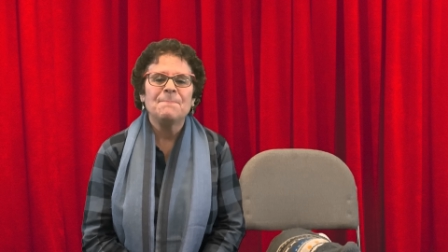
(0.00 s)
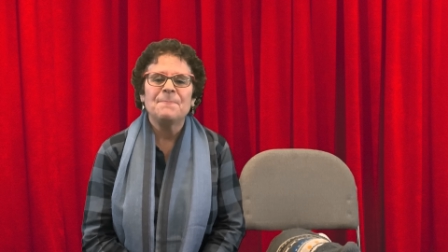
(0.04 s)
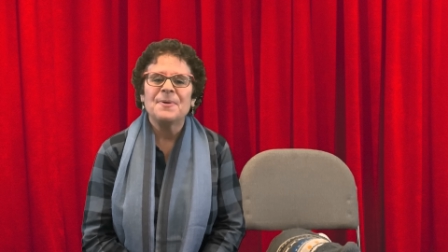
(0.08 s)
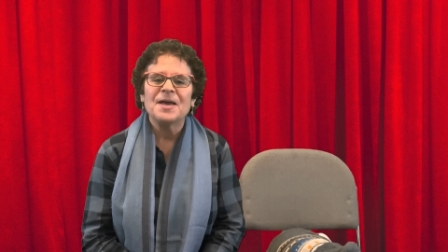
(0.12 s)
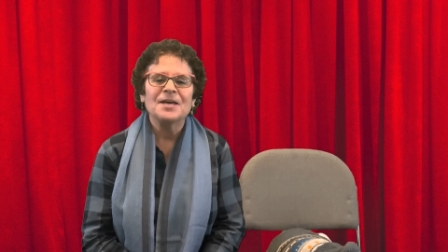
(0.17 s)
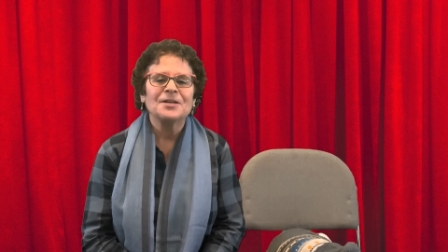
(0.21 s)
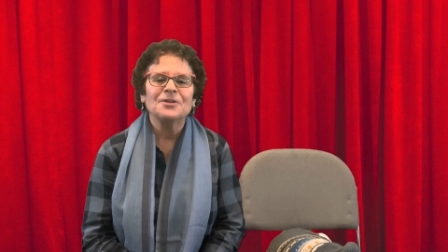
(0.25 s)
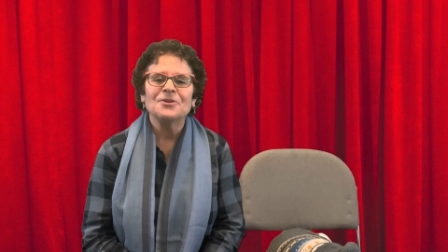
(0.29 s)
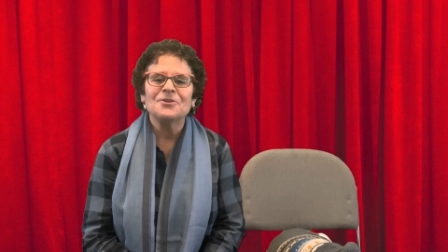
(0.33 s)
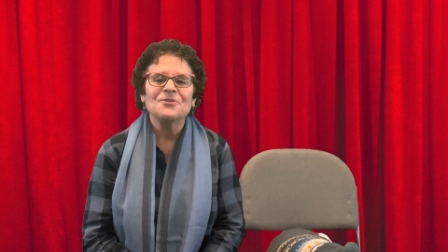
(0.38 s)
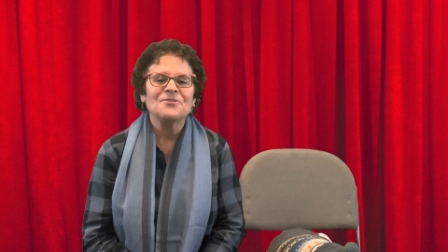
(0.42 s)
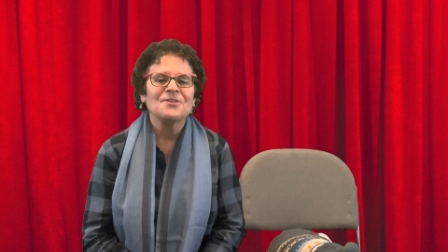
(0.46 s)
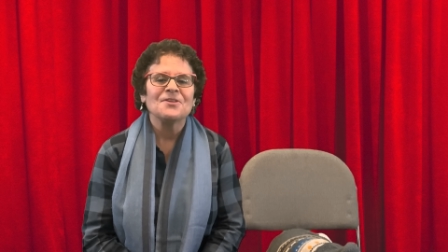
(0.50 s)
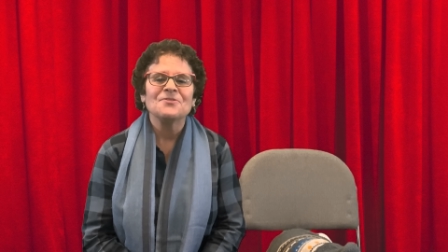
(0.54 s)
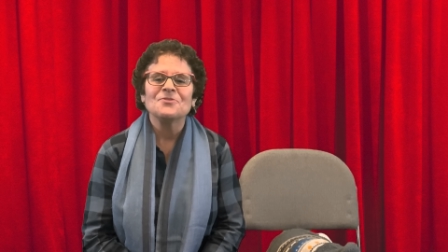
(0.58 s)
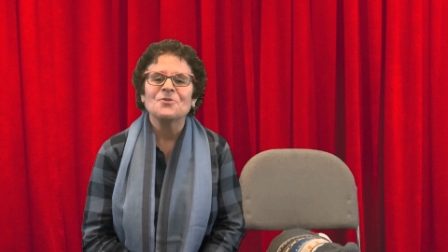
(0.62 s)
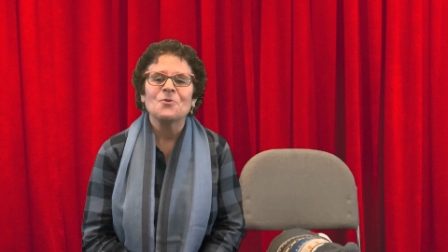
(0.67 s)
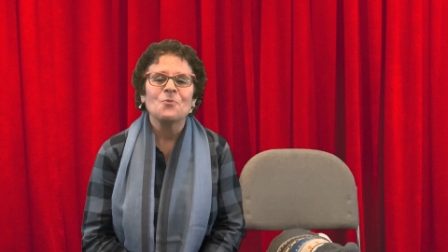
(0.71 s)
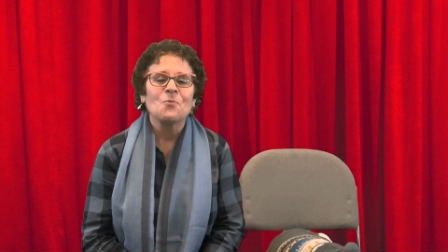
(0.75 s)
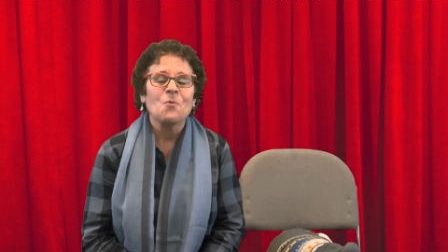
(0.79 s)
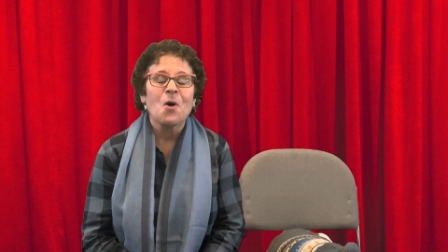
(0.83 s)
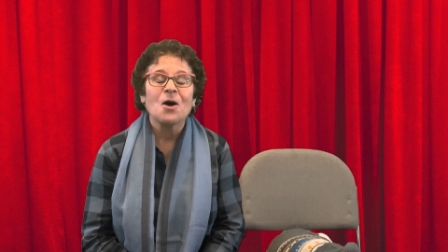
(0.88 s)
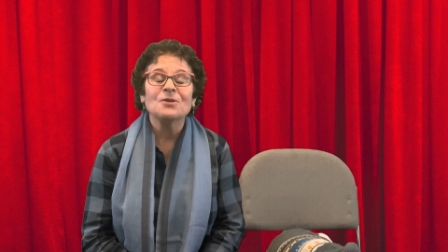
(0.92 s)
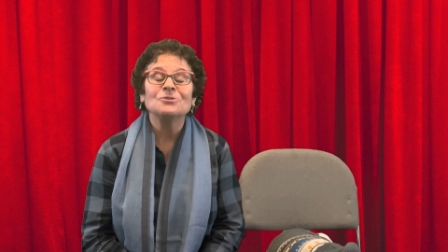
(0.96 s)
better than the
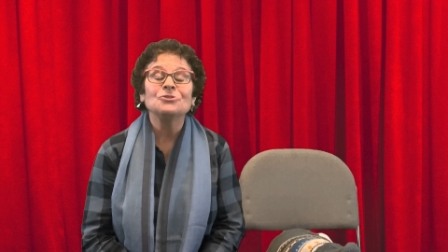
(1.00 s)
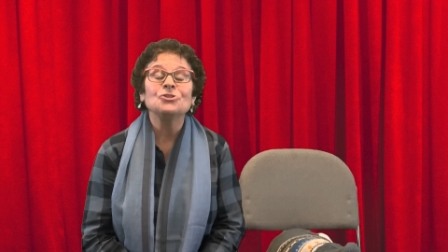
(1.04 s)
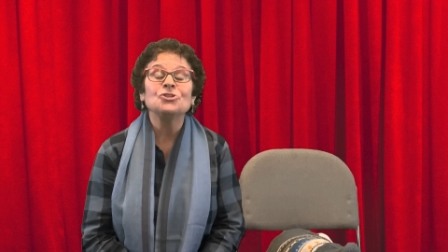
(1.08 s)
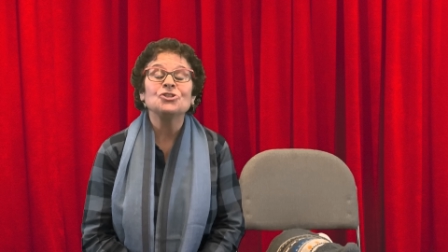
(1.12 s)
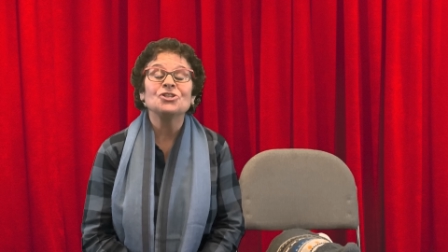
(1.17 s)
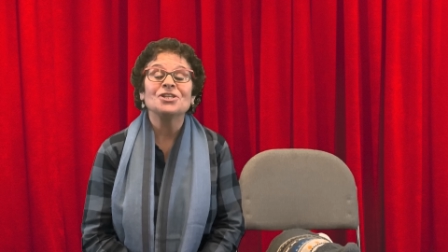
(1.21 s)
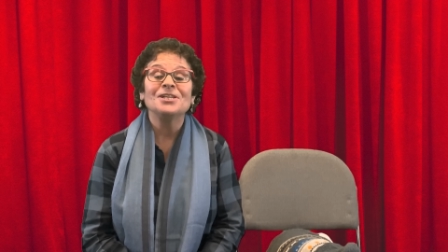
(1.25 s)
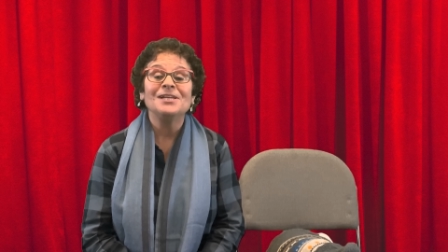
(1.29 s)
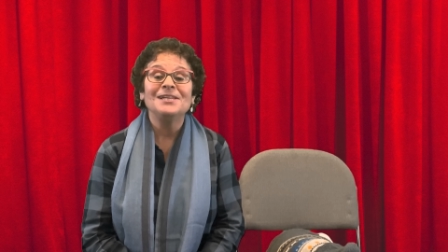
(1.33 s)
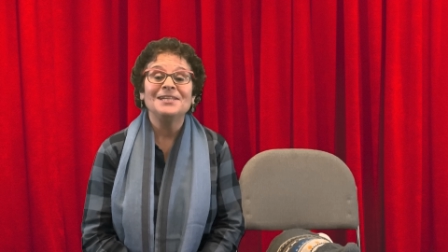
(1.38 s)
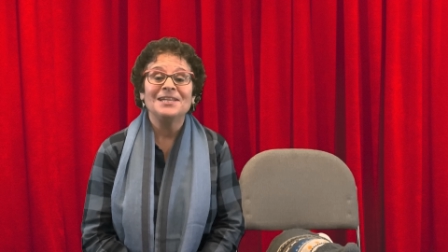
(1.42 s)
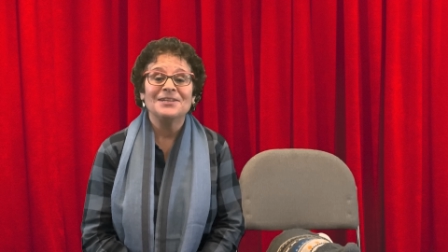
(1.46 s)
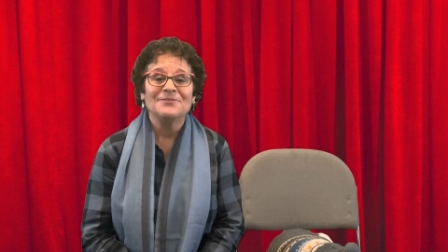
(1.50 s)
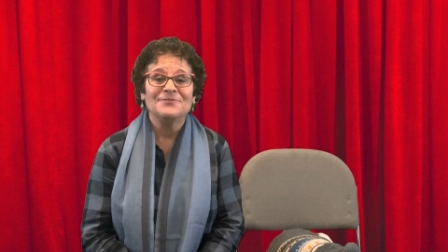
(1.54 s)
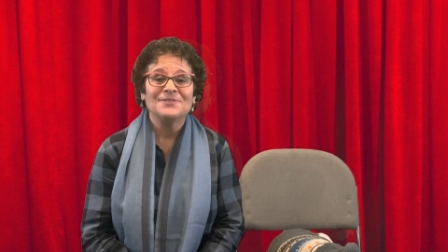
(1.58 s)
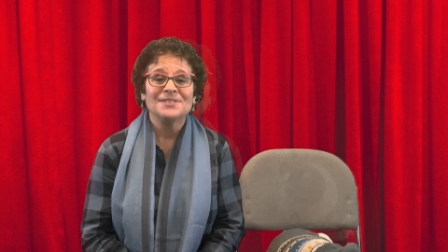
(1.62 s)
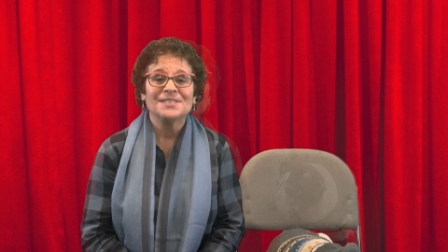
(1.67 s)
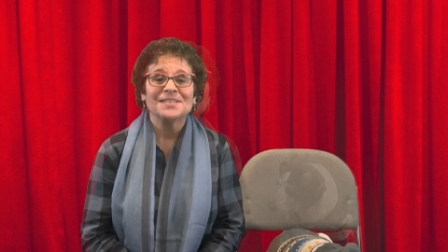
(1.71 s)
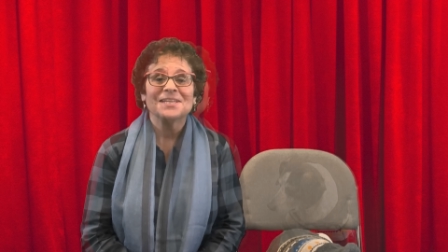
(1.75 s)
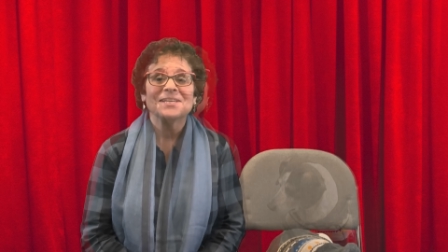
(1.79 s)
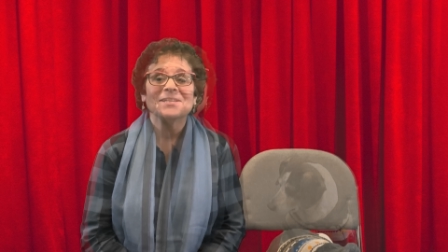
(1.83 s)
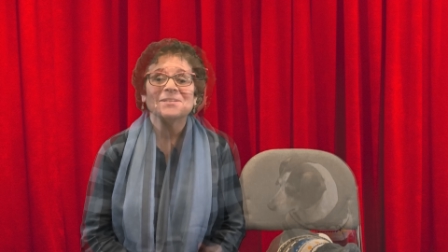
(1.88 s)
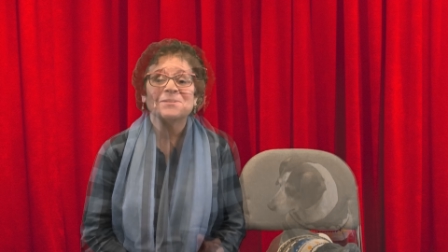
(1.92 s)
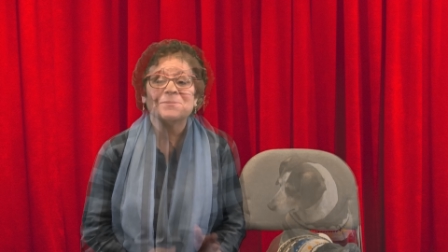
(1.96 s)
one she
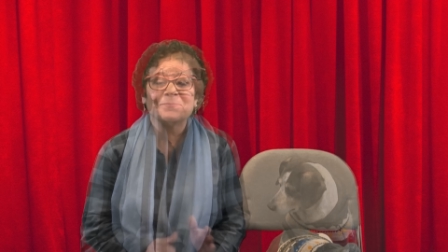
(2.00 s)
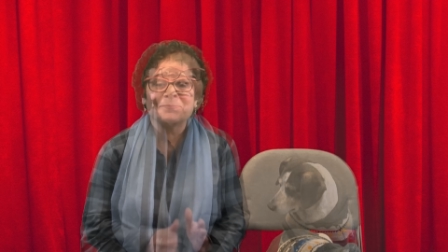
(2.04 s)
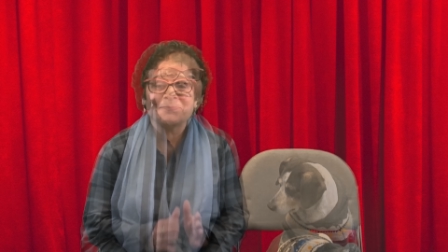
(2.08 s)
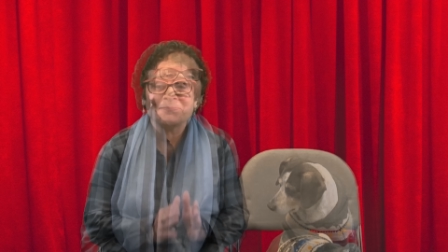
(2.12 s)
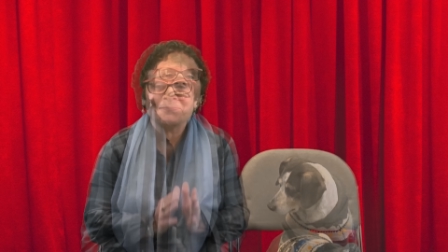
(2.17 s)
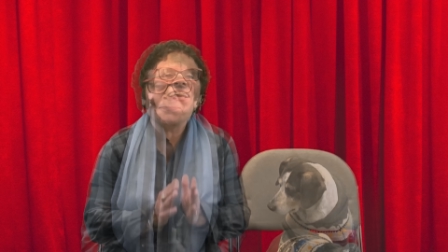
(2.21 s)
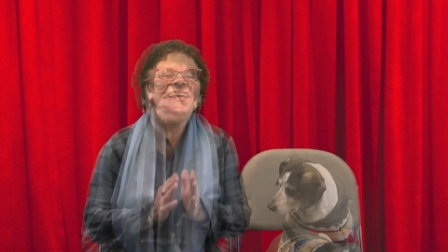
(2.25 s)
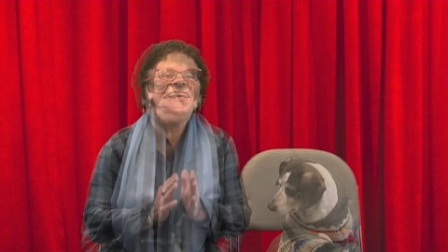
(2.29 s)
lives in.